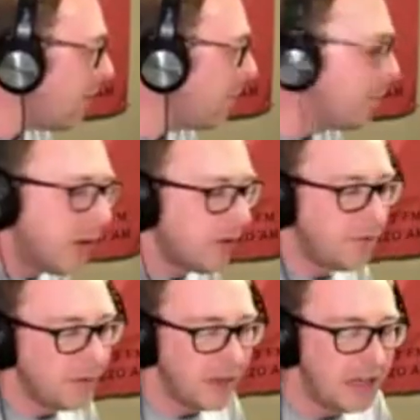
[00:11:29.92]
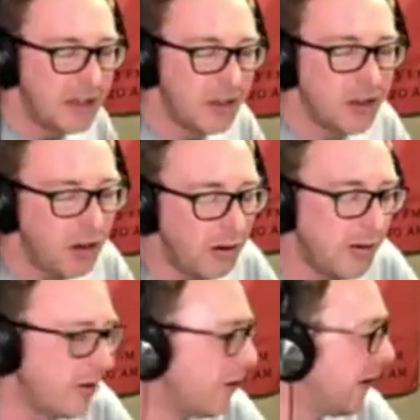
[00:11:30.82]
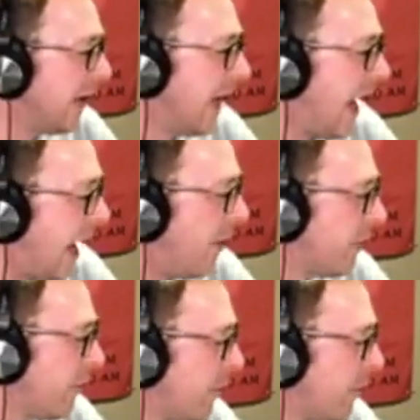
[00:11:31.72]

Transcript: because of getting a car or getting a house or